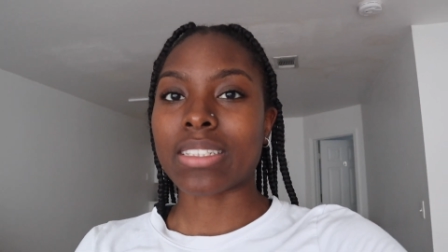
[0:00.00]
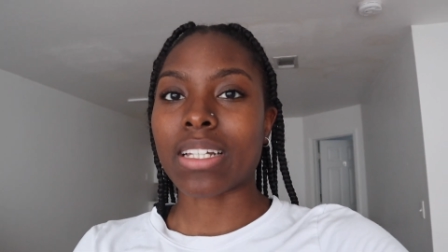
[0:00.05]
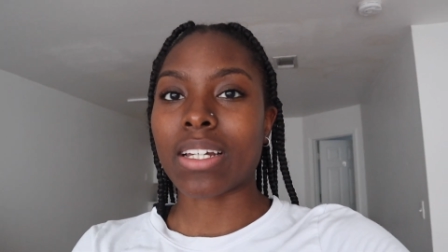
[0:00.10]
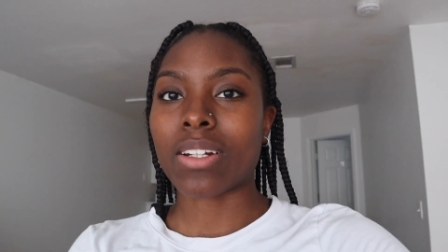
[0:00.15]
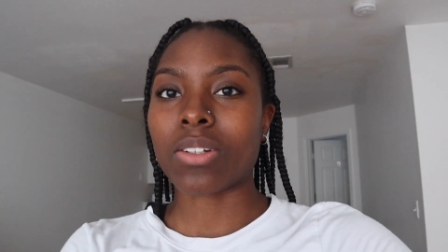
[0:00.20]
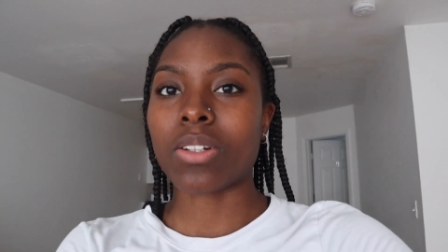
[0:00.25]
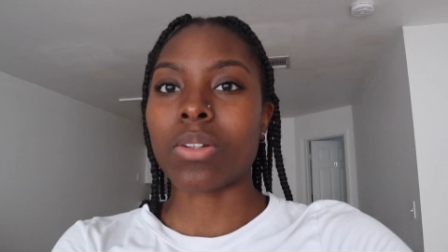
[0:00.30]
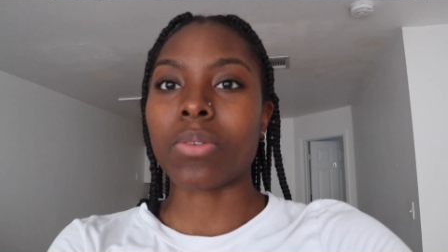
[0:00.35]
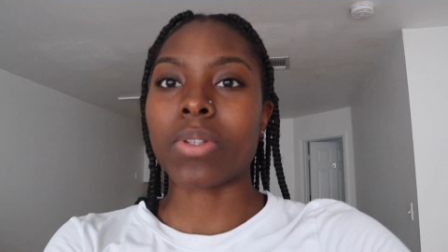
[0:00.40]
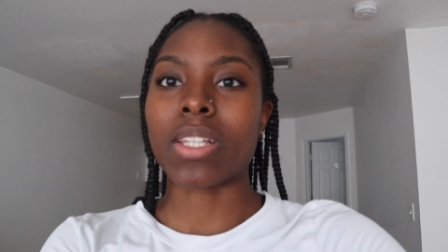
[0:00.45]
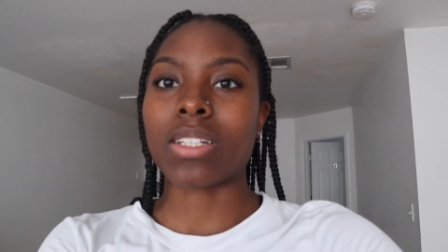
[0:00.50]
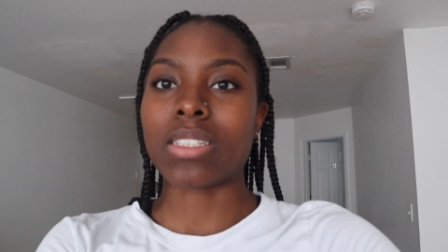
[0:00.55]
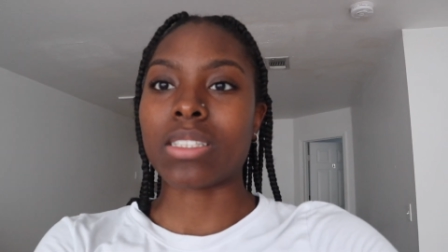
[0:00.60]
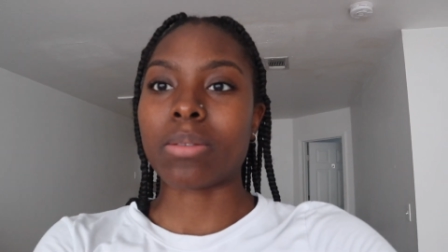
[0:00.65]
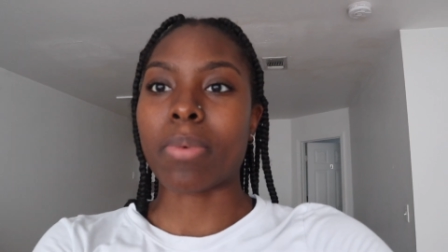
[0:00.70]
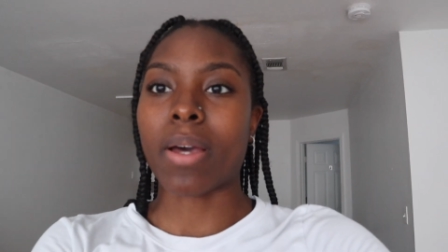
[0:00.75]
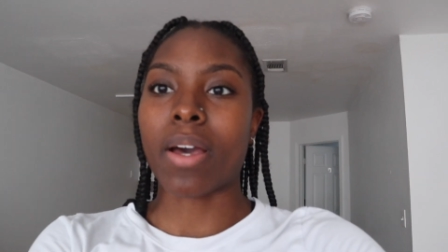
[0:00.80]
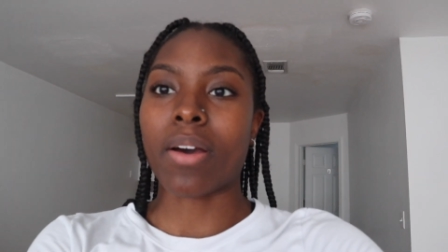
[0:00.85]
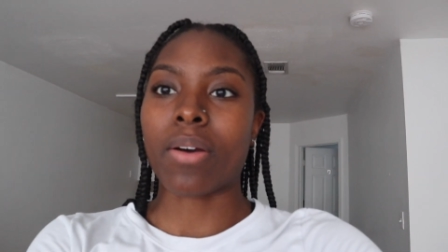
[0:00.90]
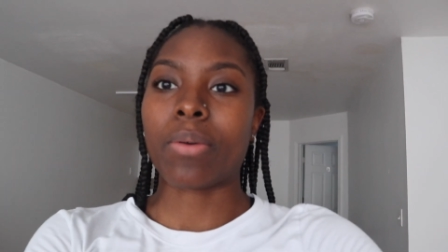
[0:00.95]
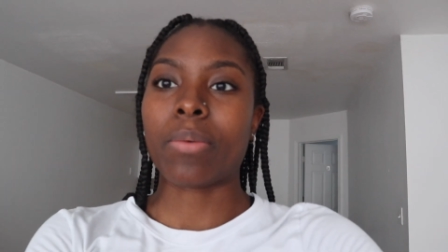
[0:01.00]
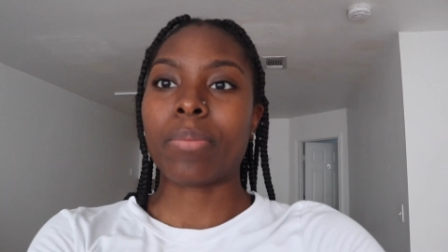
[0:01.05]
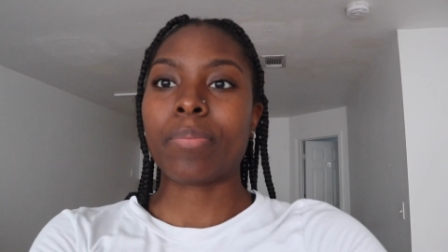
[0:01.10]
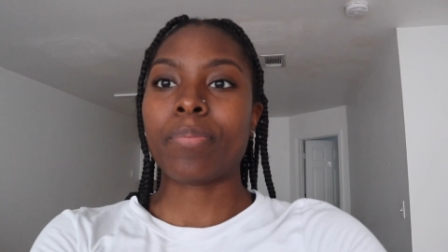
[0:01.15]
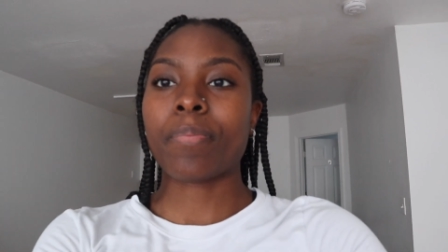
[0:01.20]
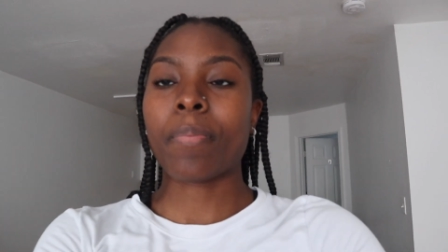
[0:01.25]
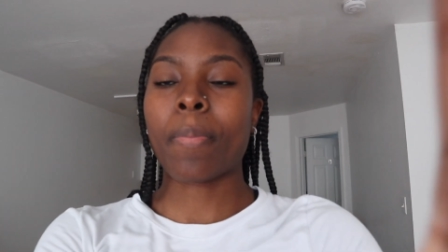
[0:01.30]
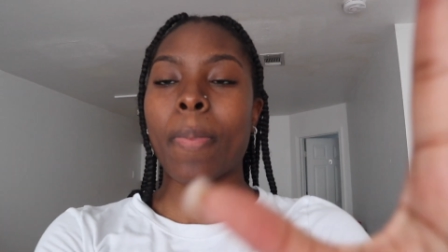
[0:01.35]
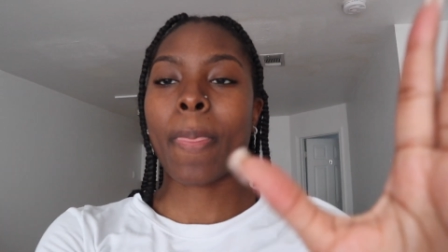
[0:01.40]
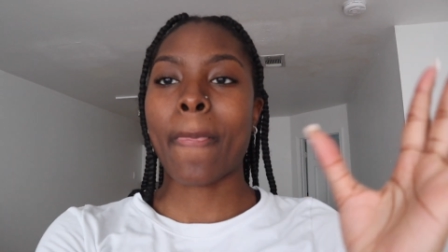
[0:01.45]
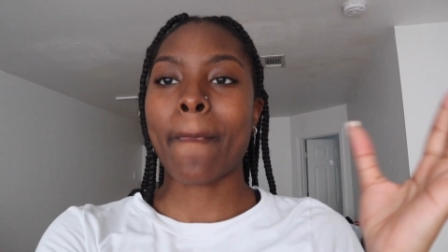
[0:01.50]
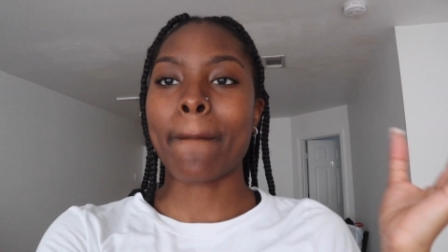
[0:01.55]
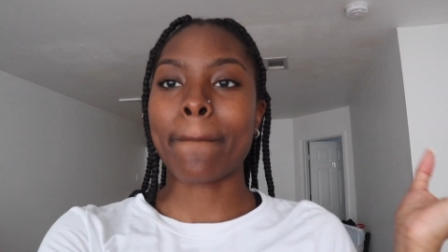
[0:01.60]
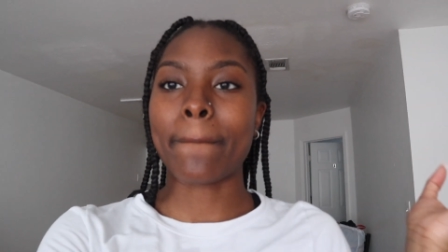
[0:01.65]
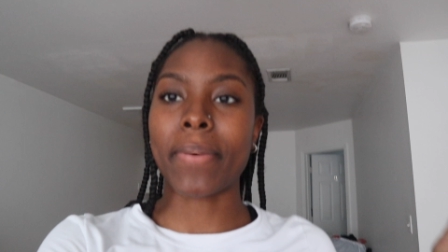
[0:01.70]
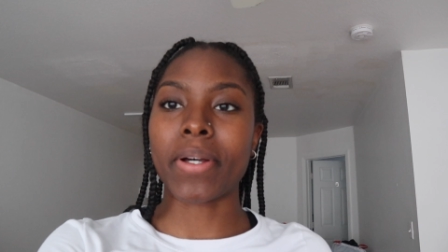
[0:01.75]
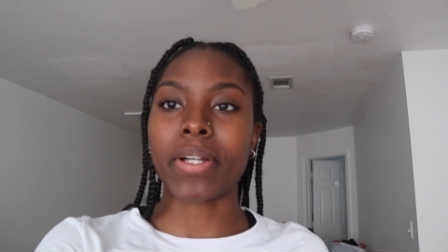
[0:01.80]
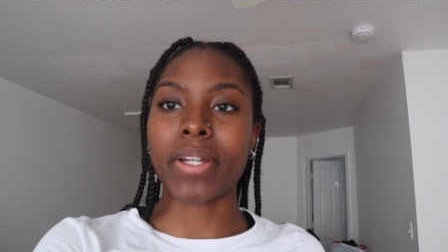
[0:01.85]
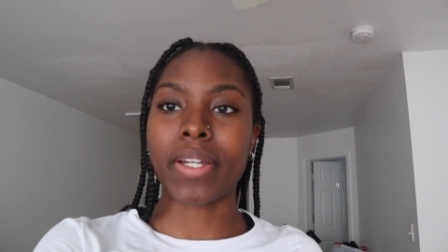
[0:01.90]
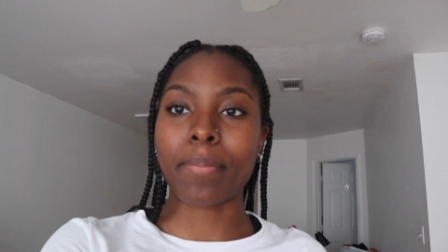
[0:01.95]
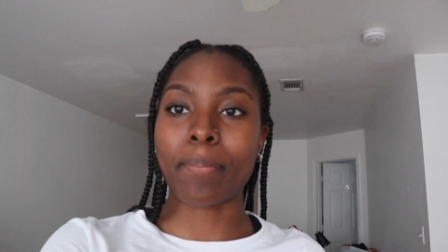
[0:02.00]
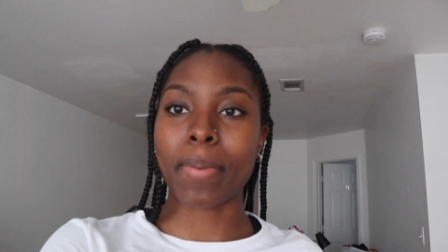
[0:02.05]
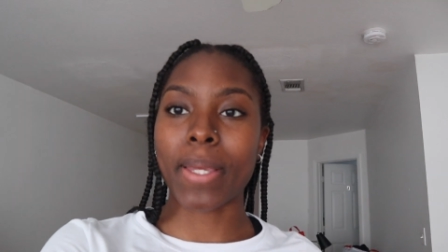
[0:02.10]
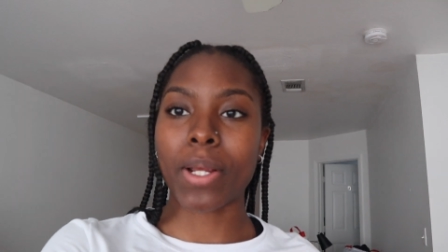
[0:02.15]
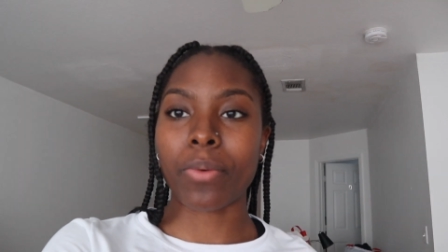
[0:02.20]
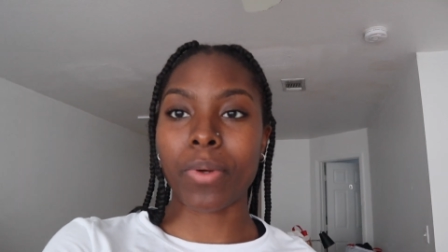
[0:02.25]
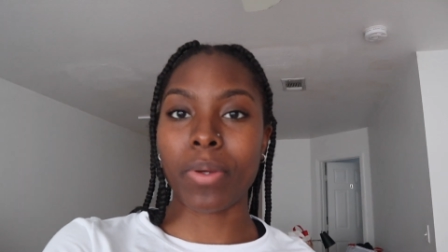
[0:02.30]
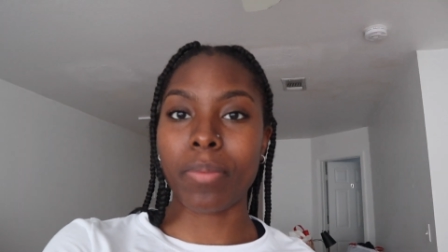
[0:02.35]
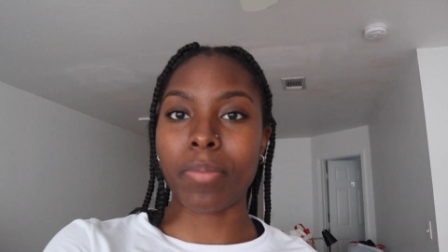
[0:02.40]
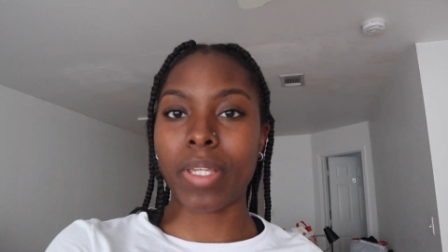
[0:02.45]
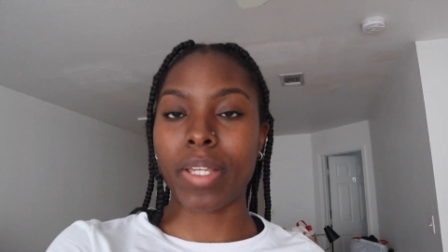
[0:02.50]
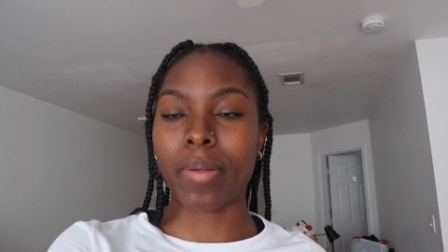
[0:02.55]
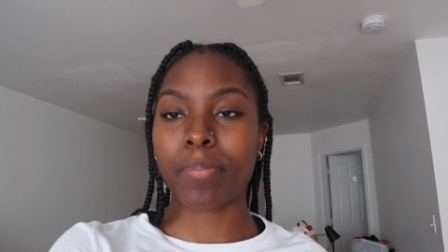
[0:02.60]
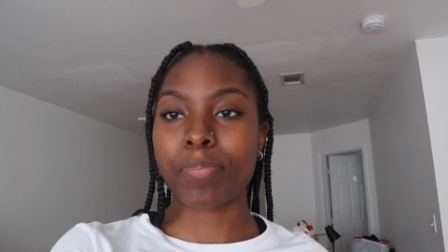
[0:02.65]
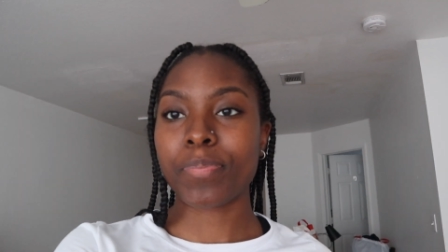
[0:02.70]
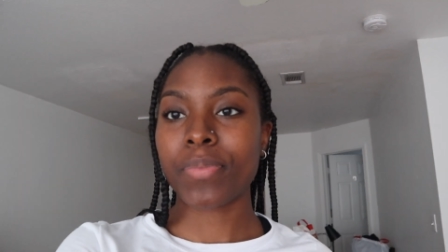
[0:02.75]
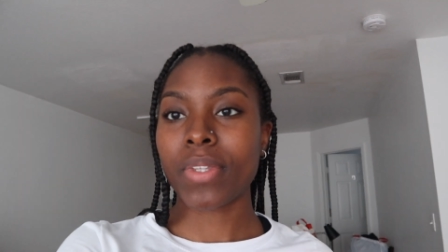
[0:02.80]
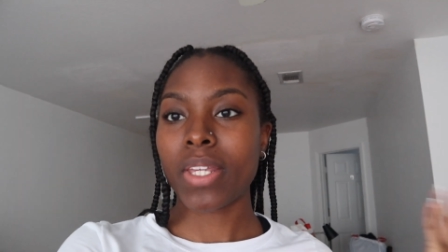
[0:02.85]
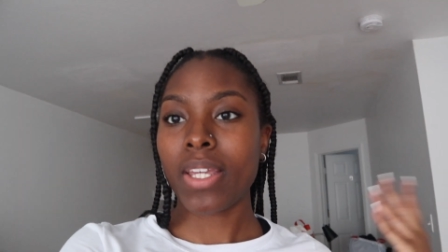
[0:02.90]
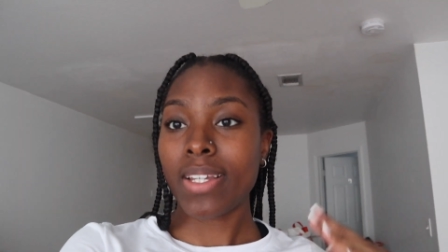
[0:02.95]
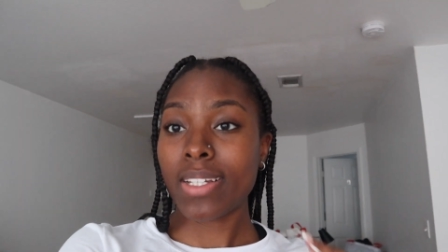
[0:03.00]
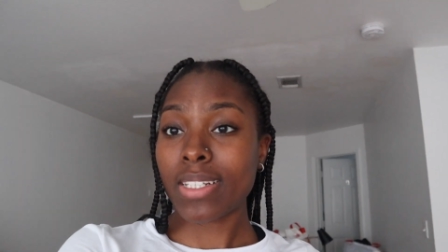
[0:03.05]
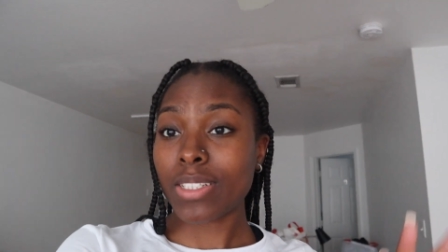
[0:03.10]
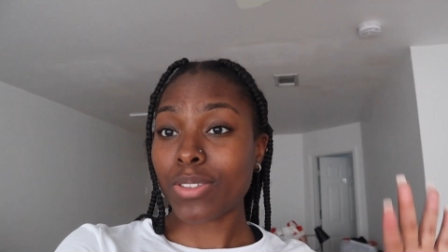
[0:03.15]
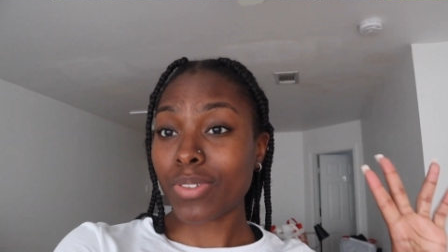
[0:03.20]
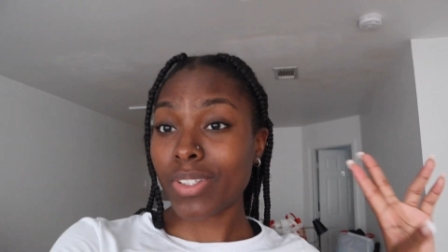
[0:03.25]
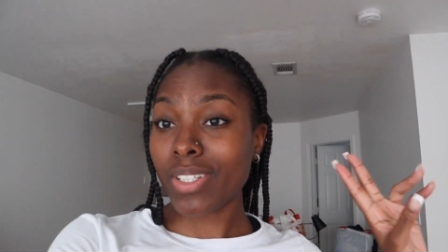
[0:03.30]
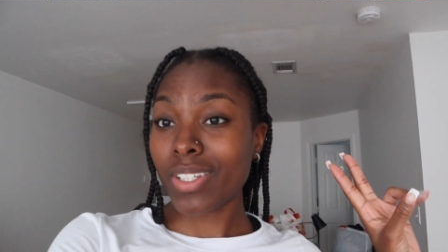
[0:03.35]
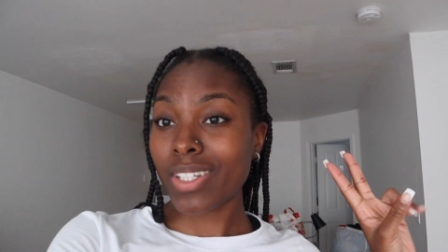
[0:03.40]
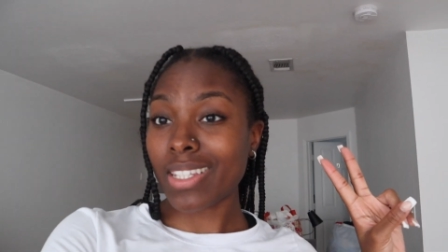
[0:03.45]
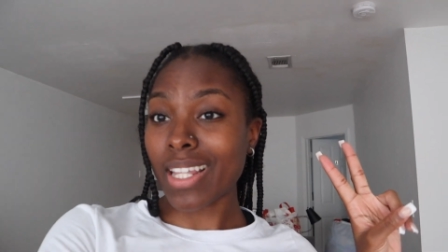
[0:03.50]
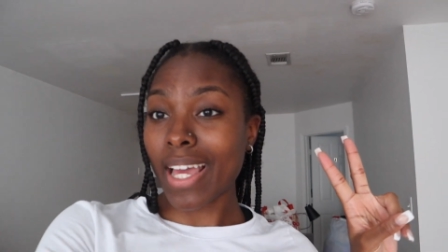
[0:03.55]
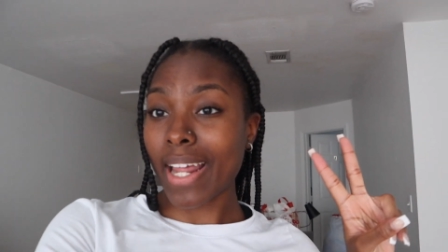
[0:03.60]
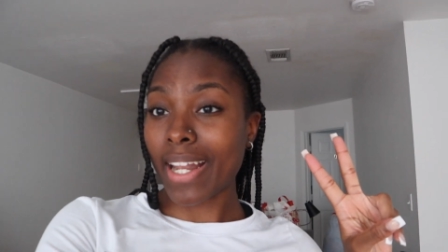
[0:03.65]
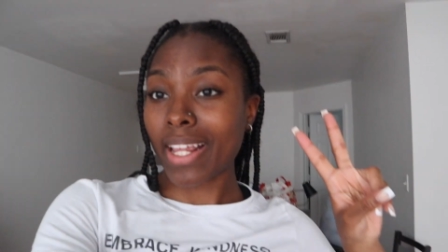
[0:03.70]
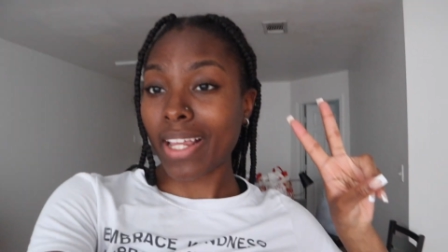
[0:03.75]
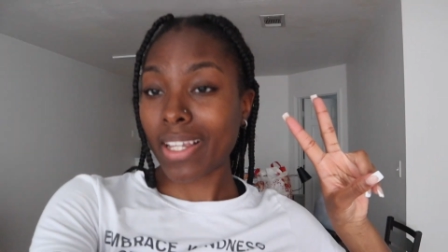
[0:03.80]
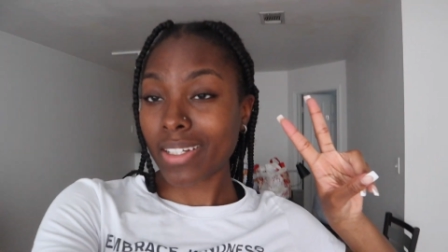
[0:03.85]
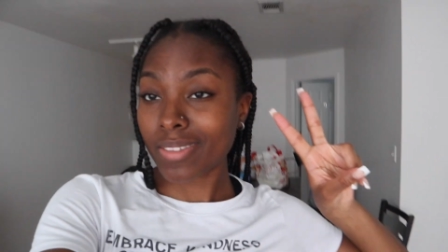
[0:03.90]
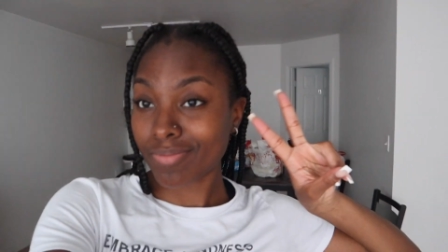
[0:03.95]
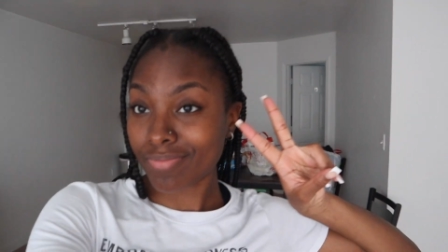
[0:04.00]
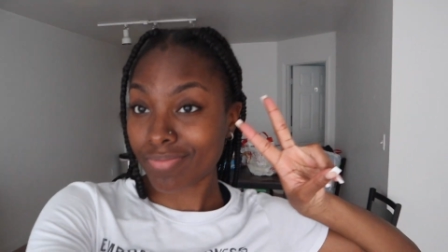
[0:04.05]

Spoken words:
I don't know what that's about, but bear with me. It's really good lighting.